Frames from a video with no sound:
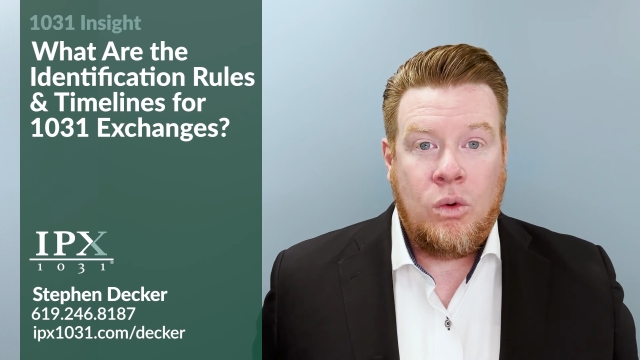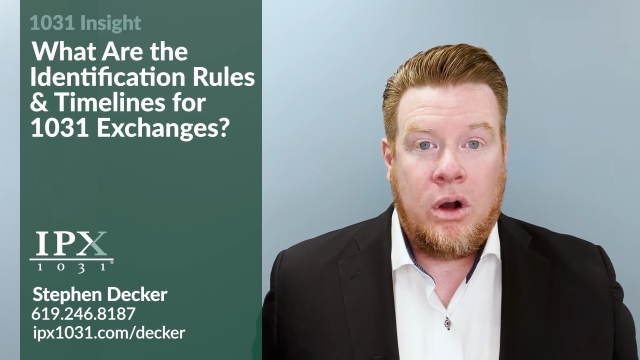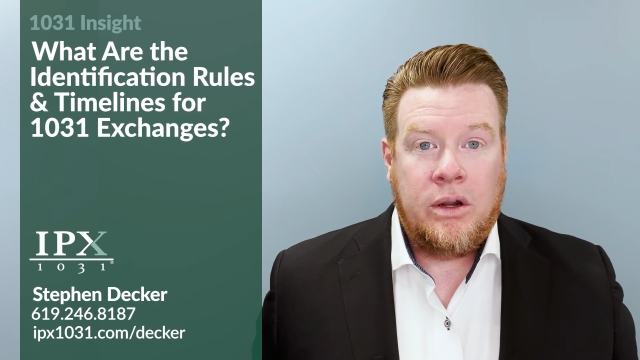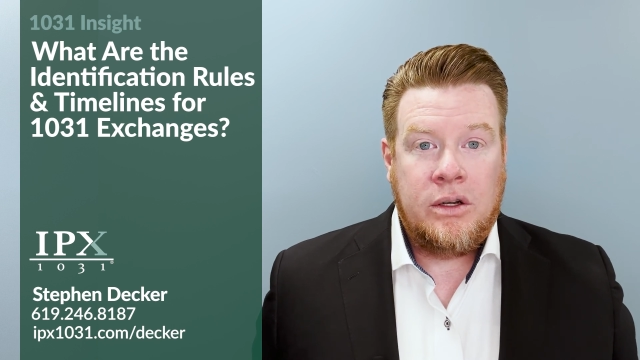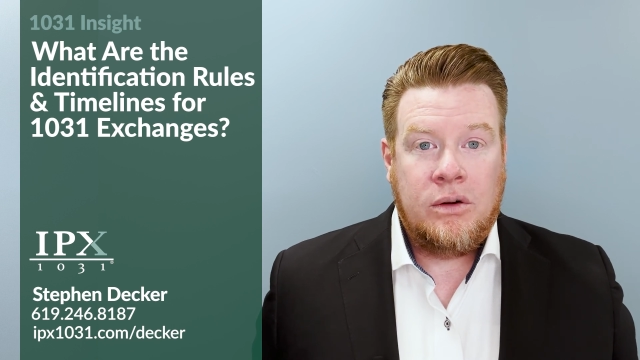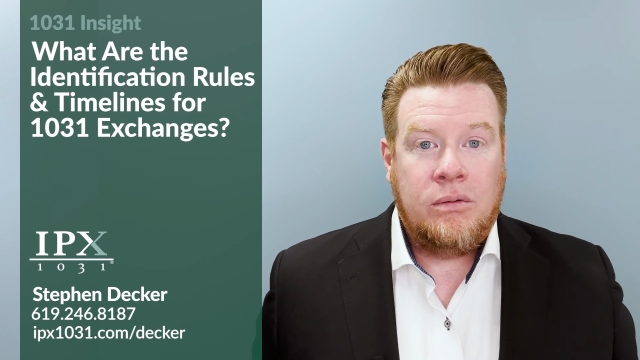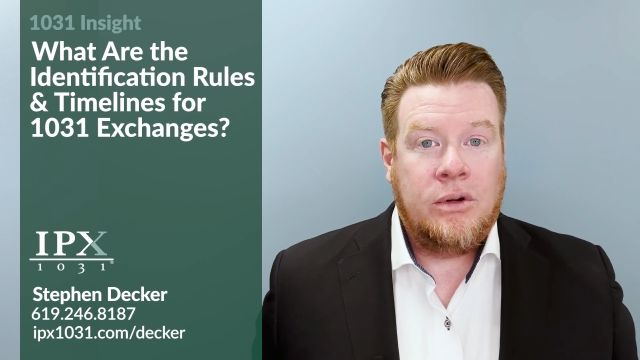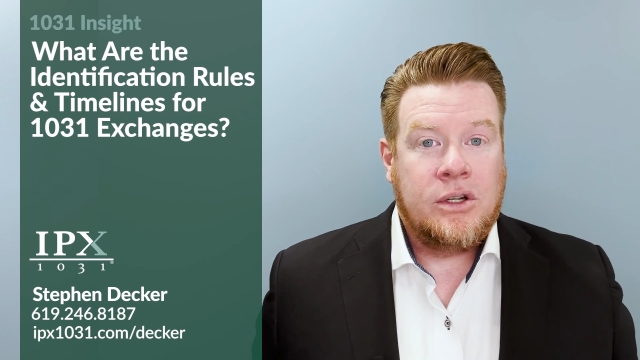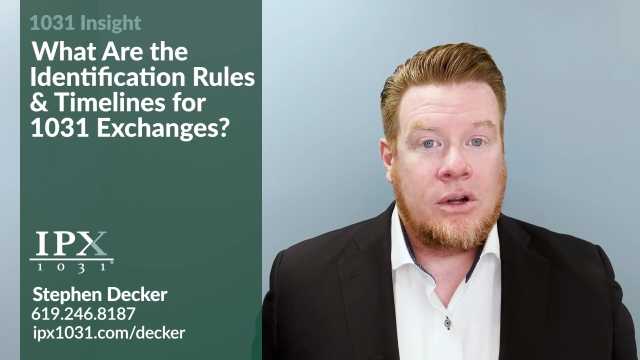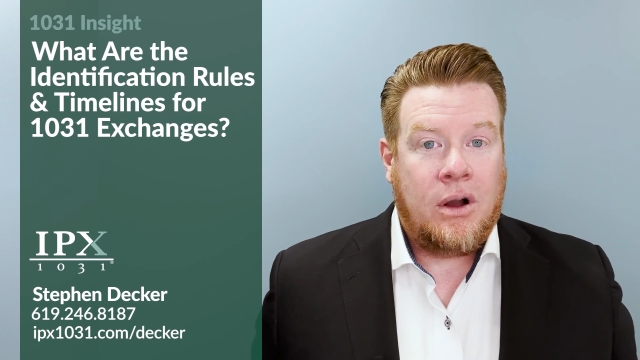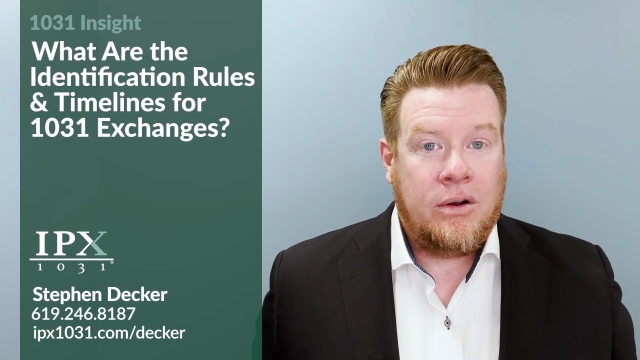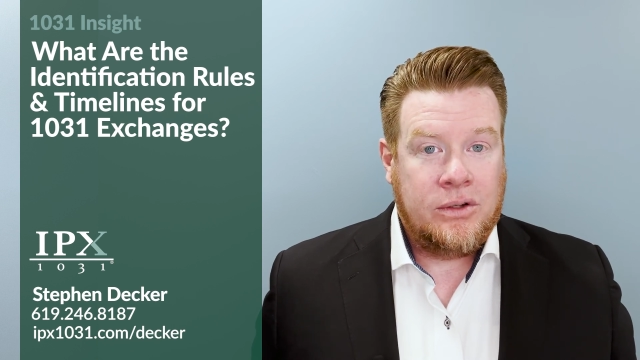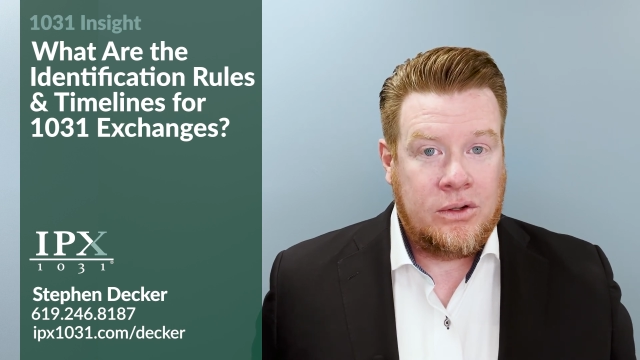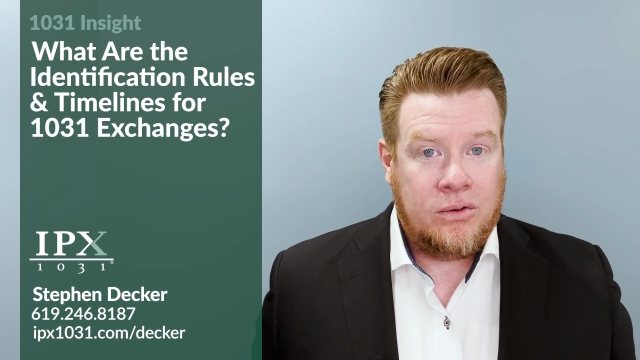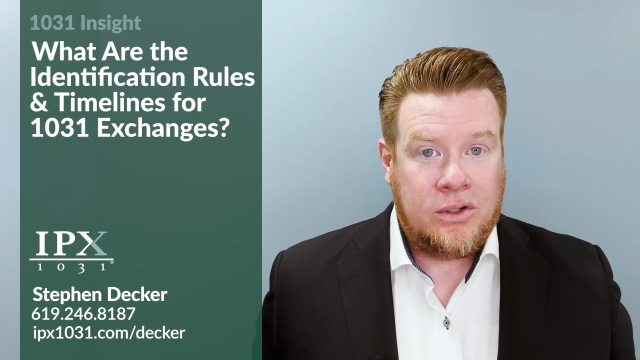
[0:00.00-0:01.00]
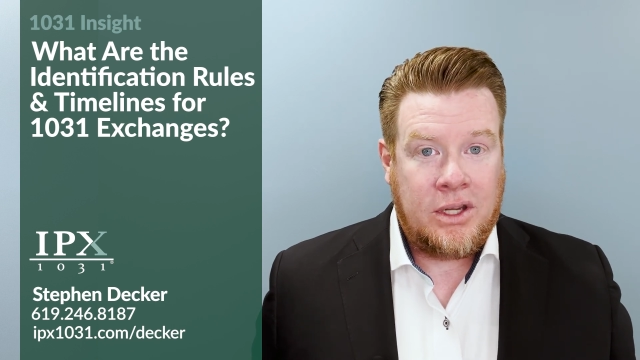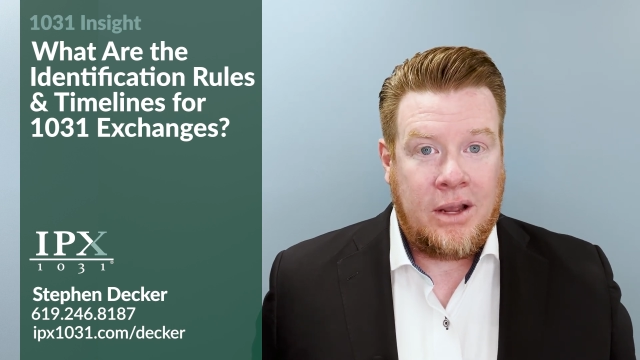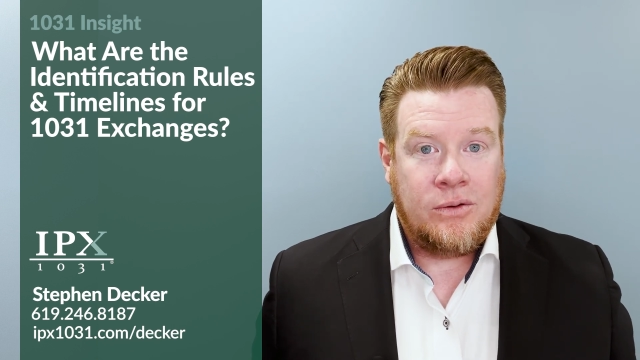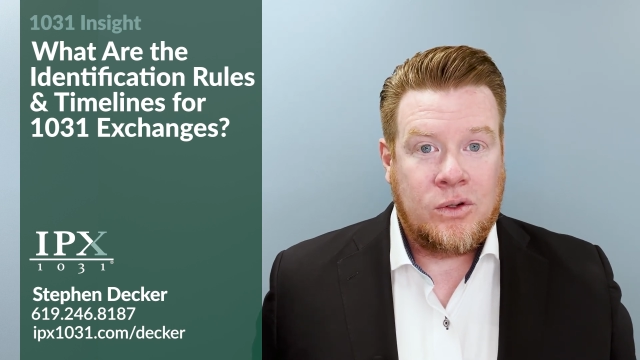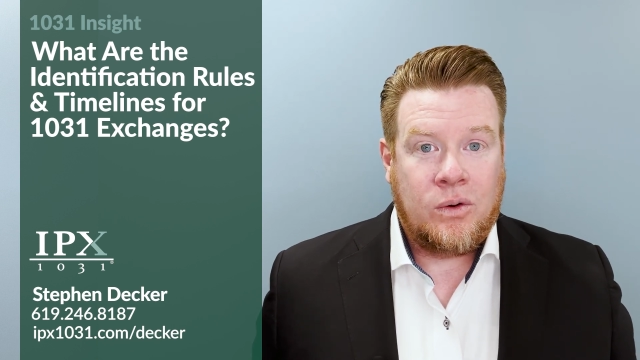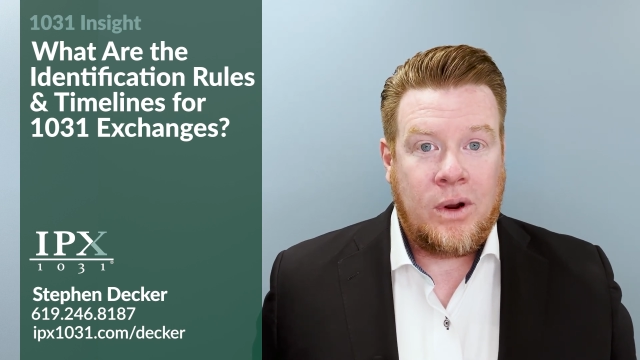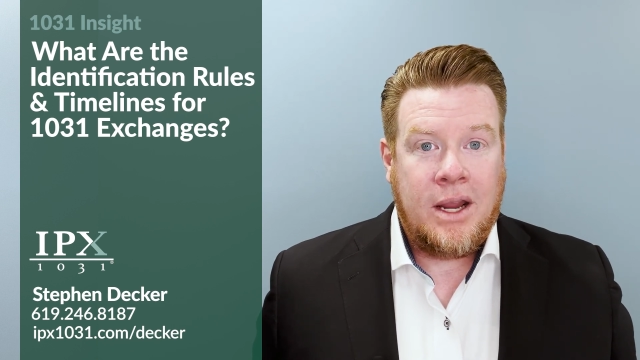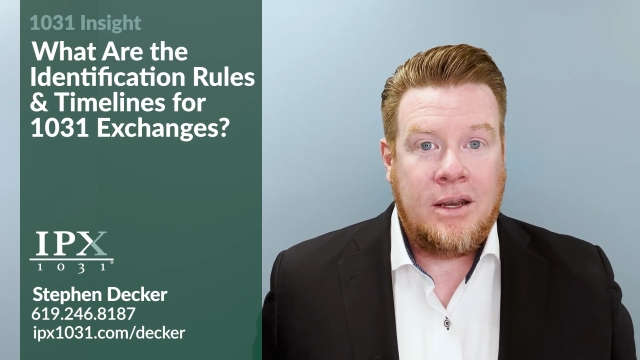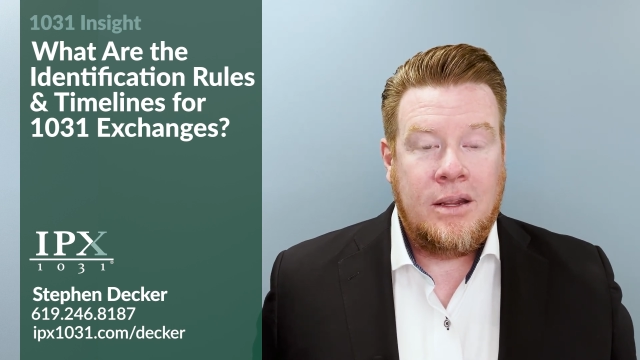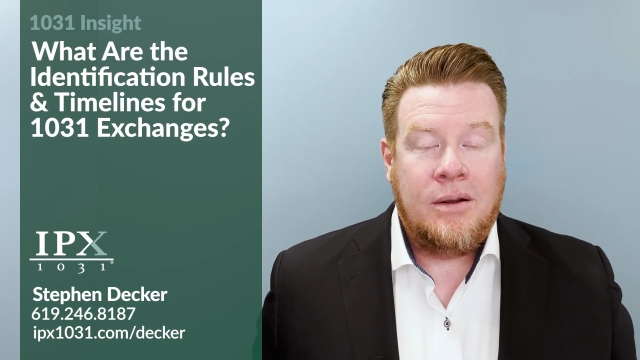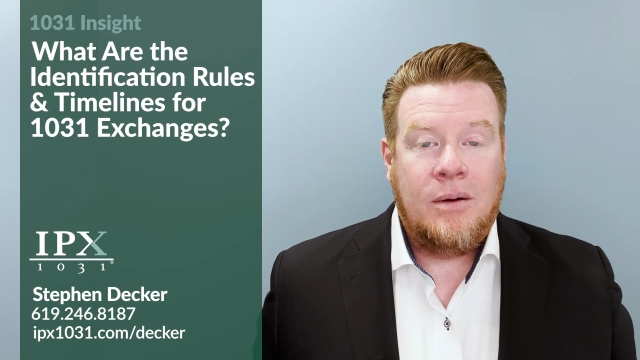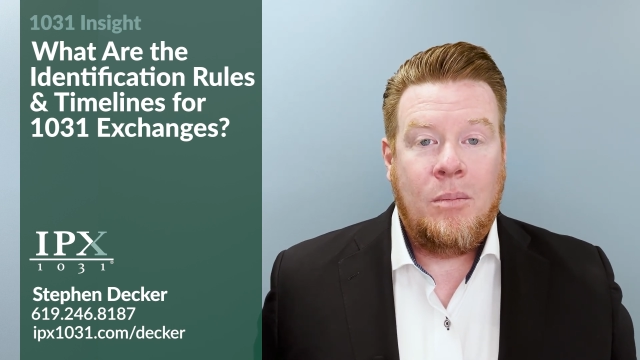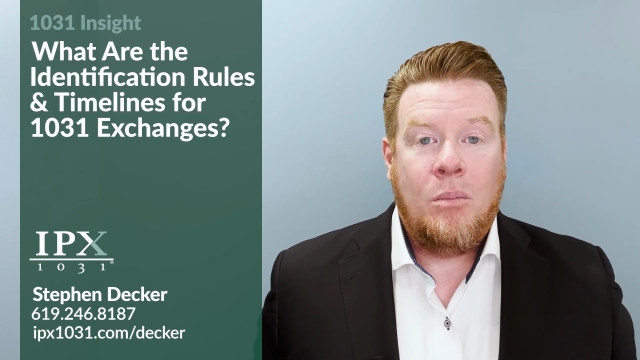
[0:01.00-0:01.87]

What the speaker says: want, which also sounds great,